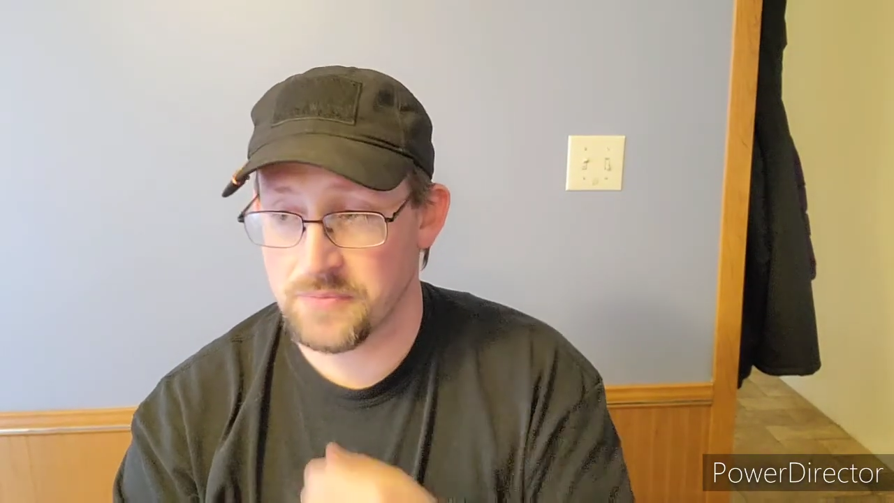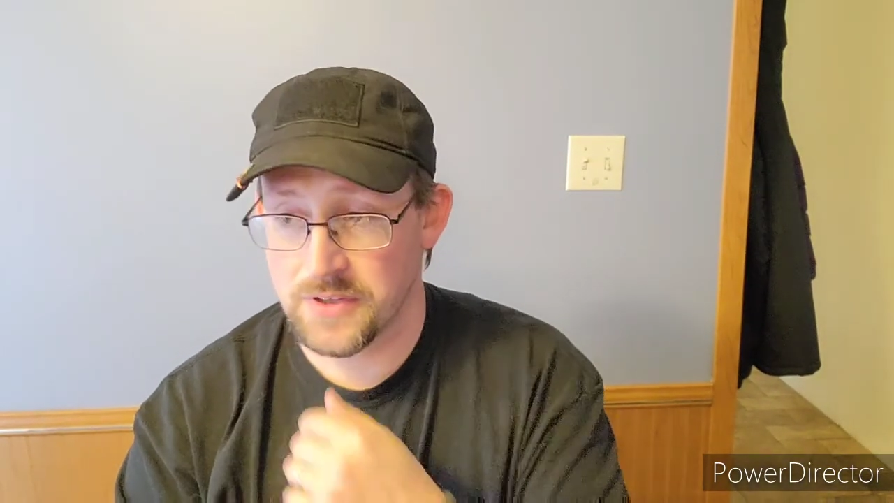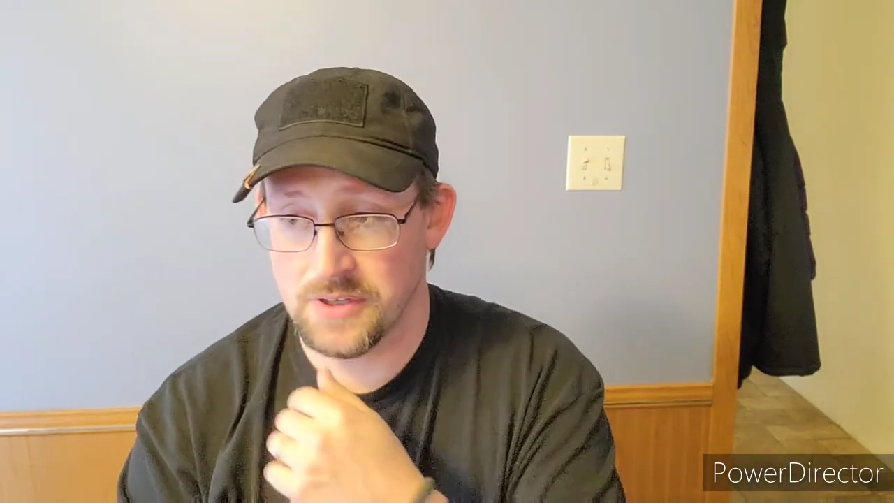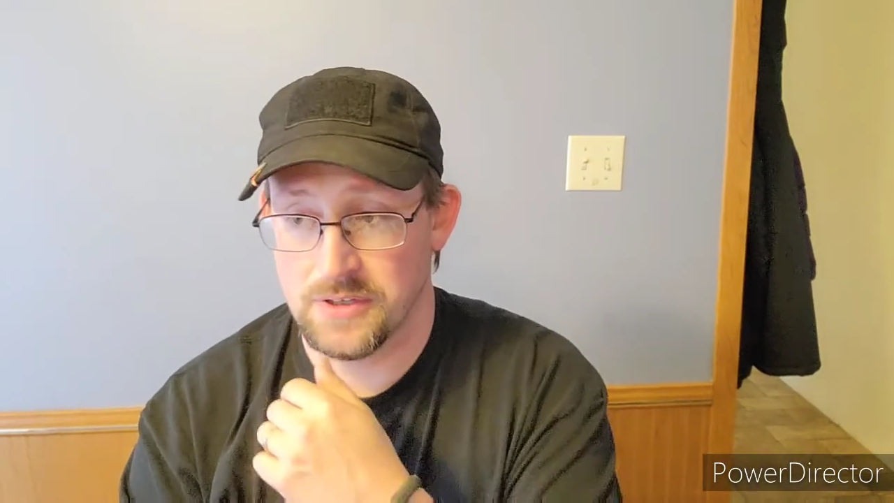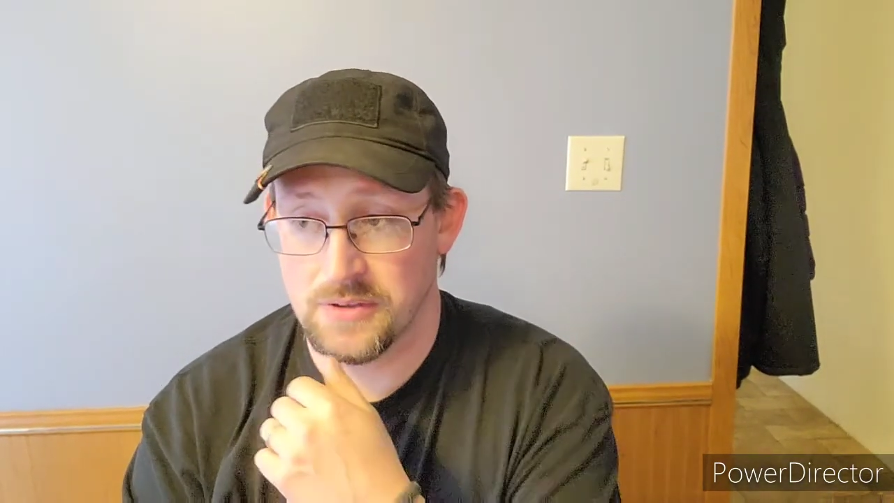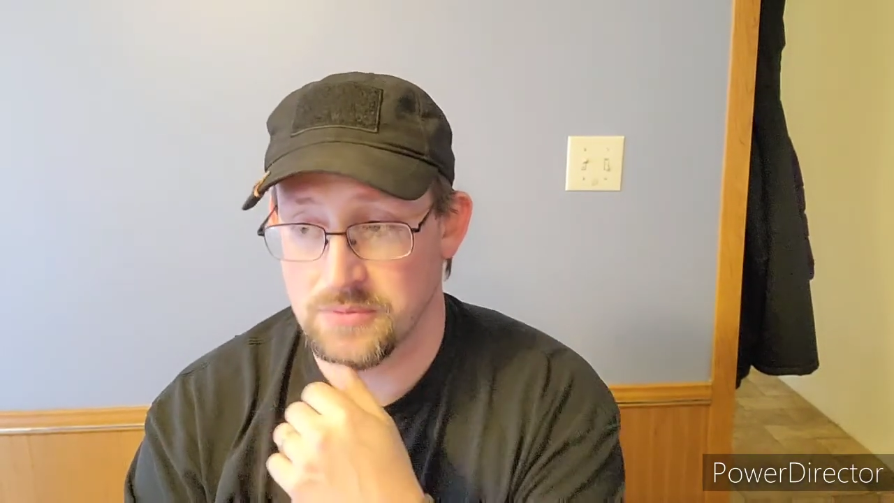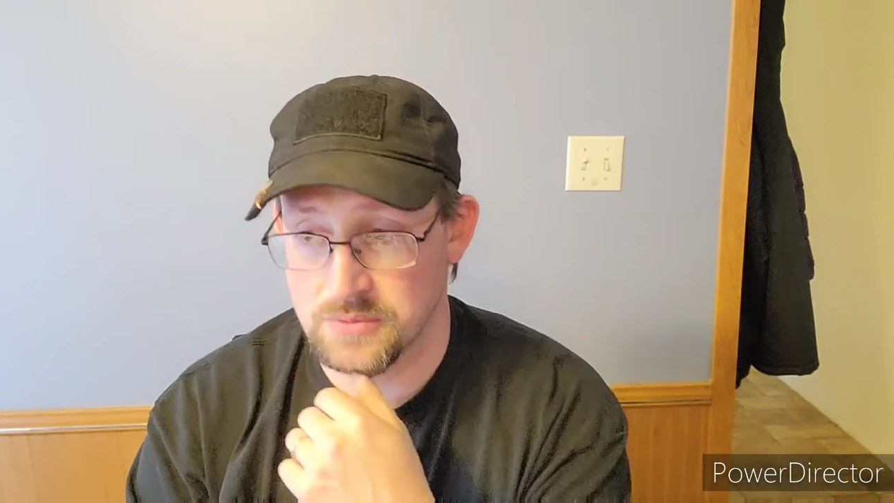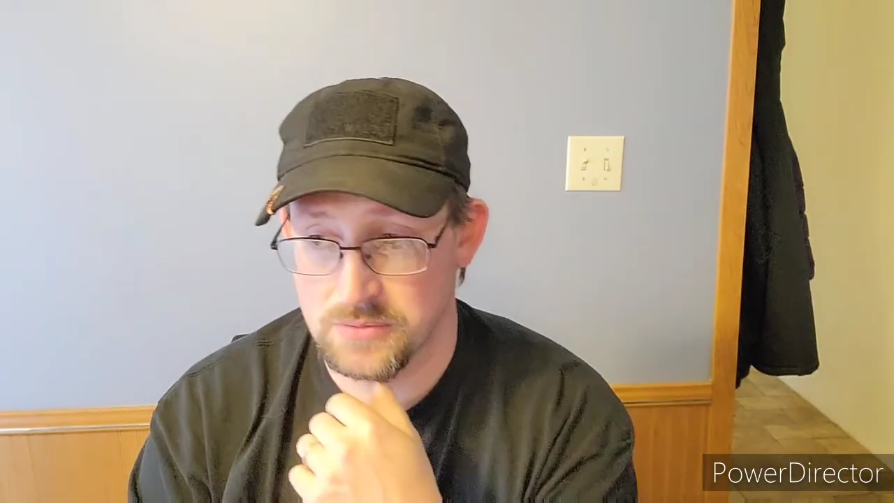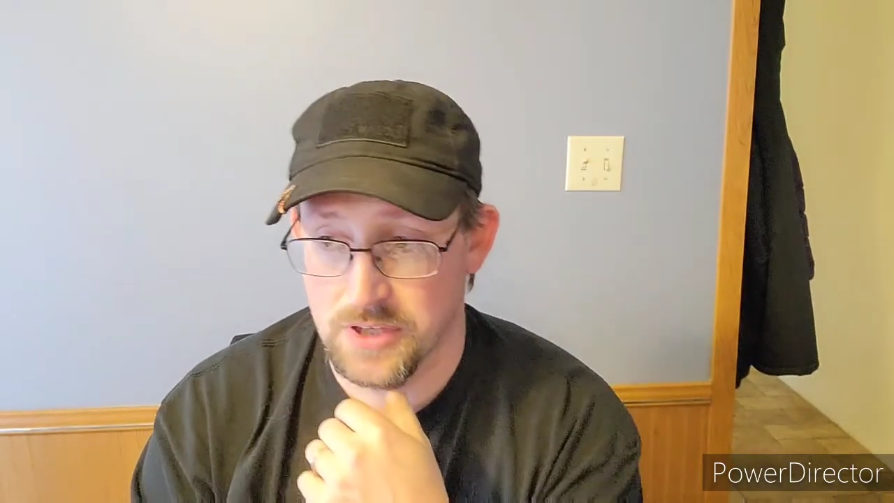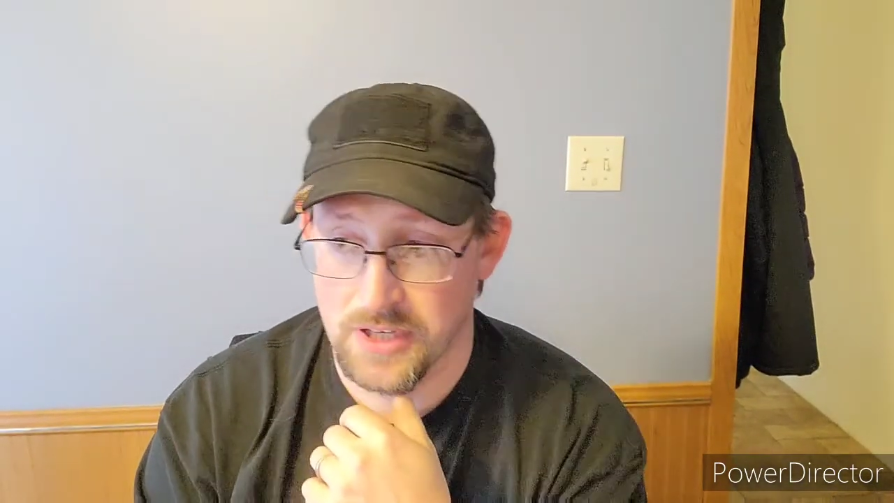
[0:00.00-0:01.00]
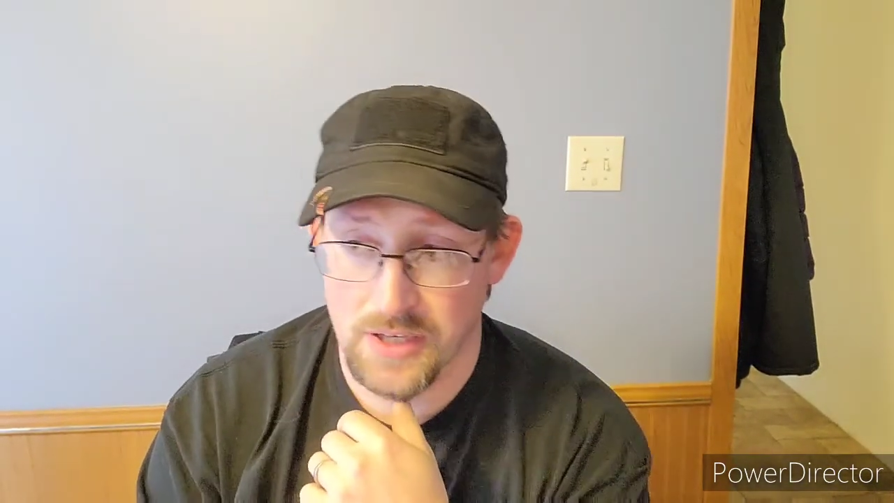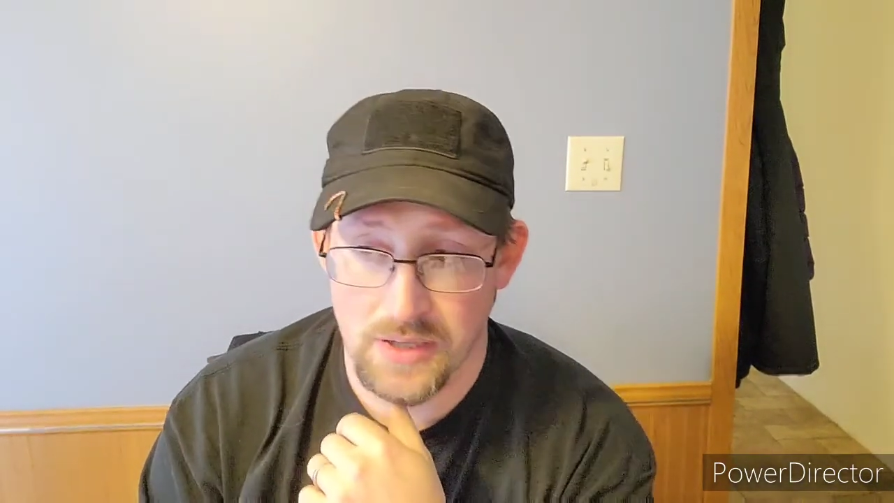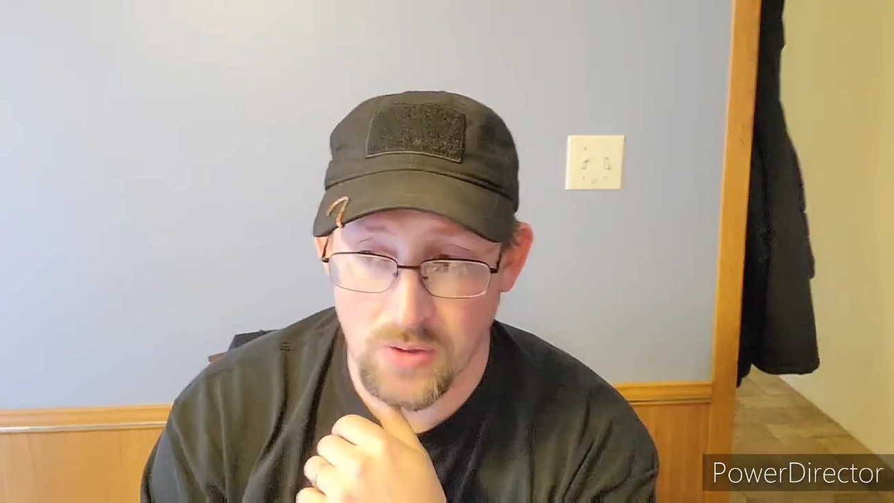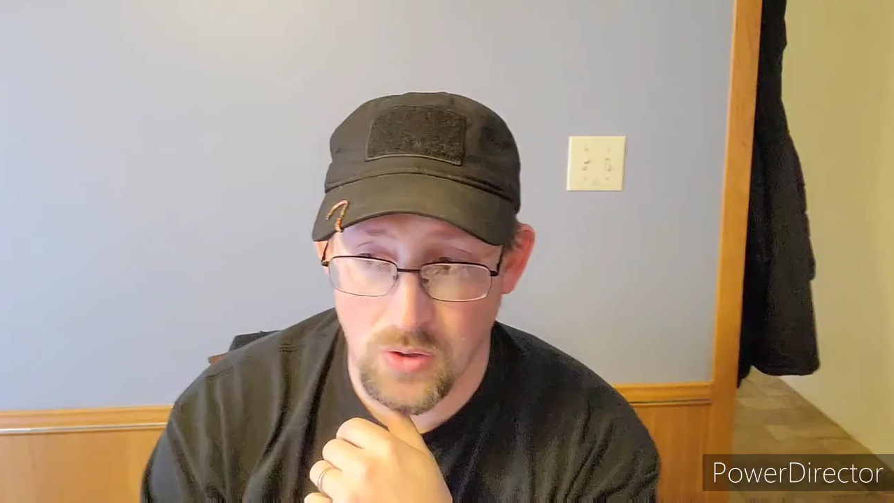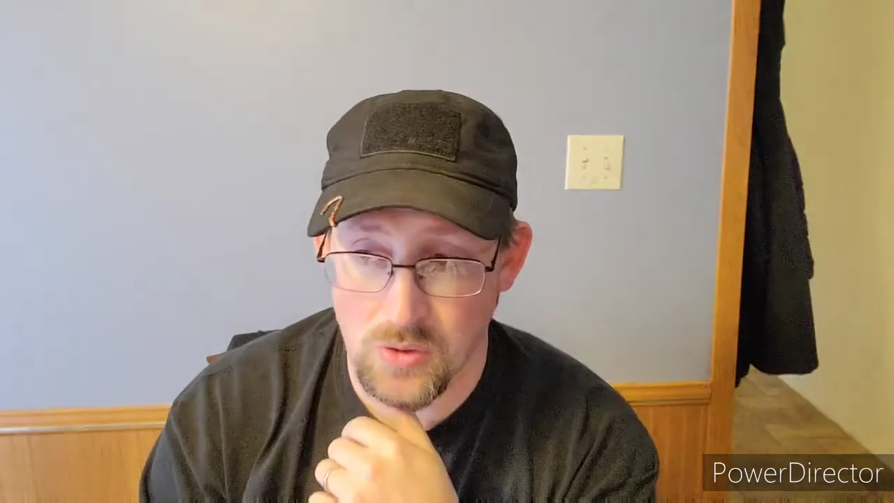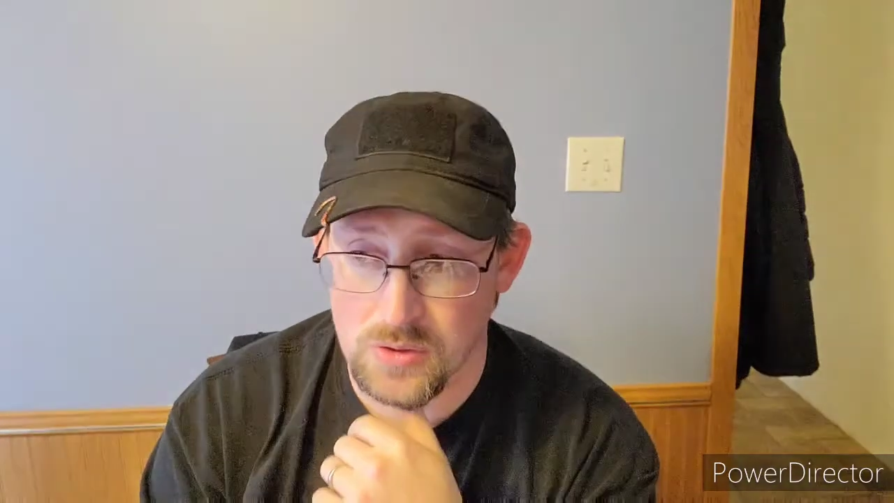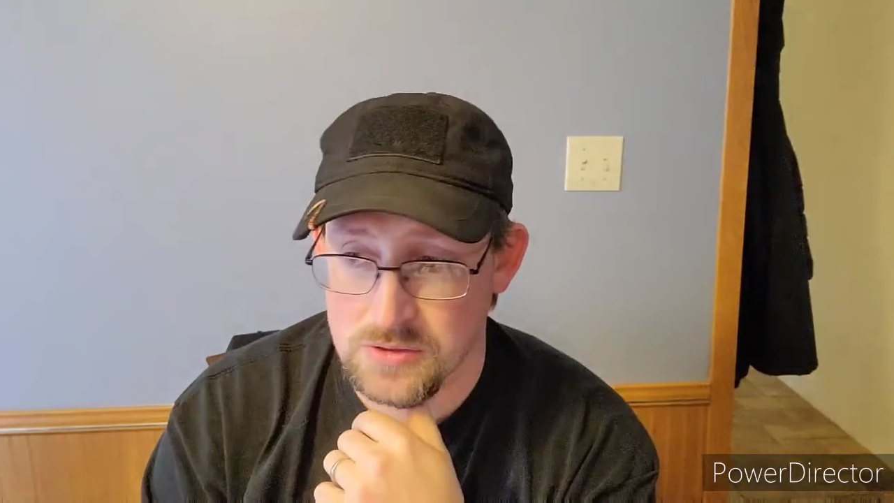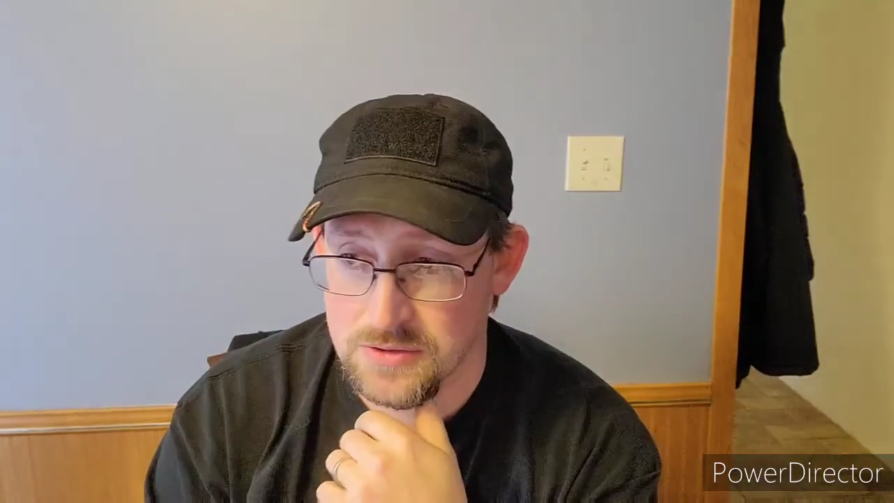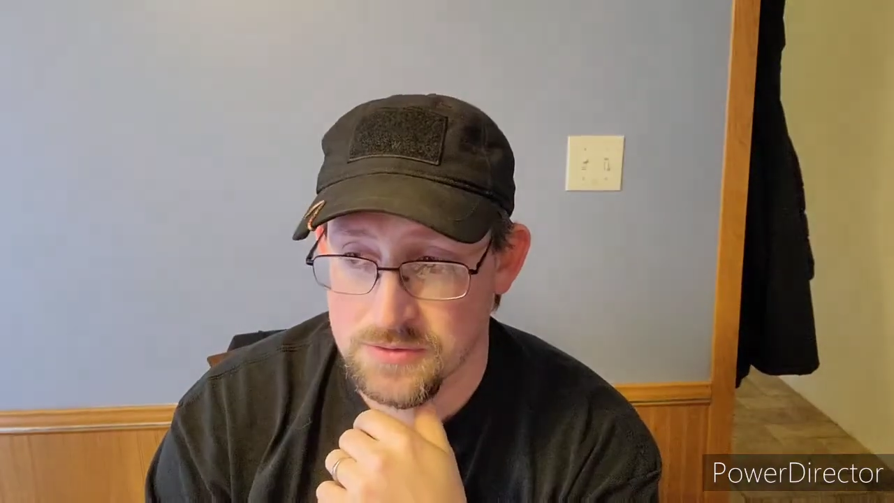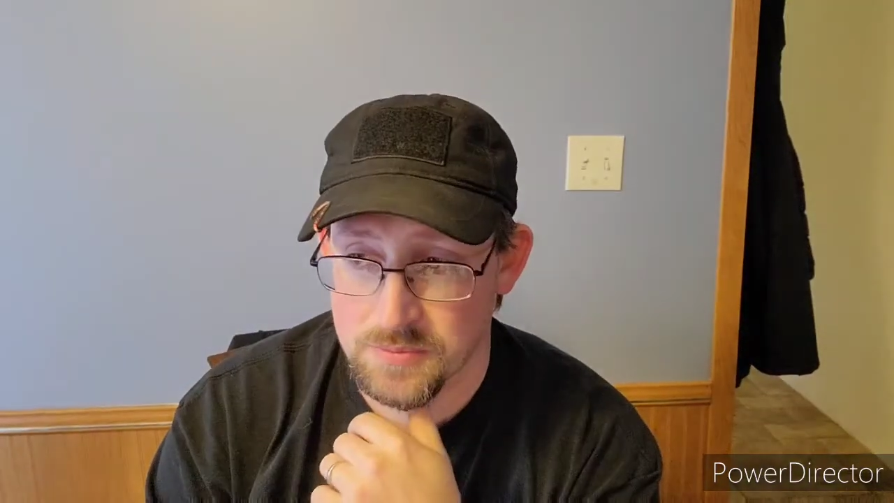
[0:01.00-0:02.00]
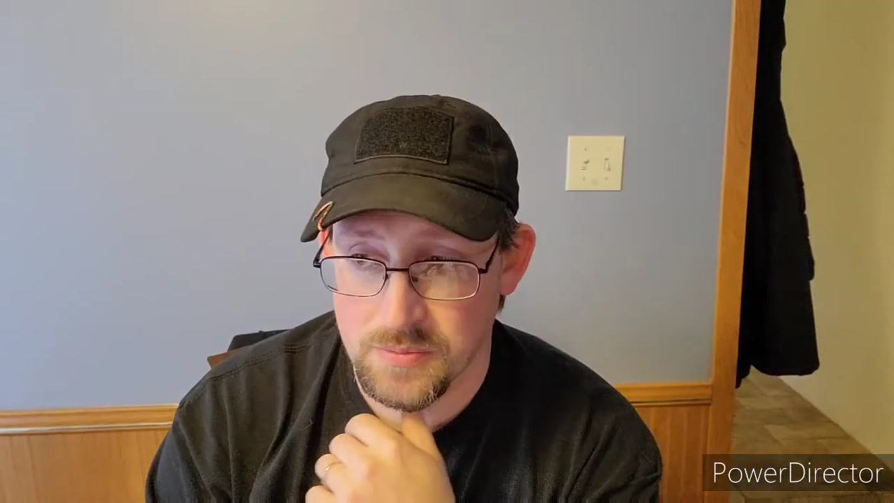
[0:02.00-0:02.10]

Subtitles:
It had holes.